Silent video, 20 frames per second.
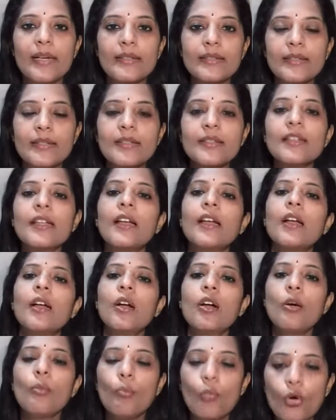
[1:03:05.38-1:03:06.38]
your medicines.
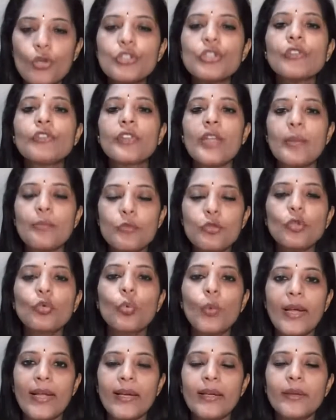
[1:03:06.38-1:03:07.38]
Most of them do
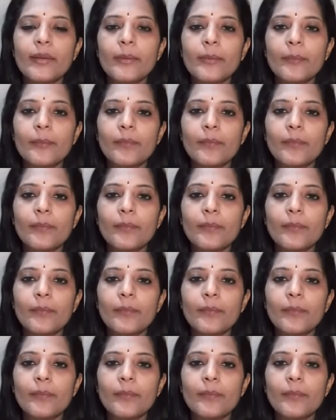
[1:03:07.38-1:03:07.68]
well.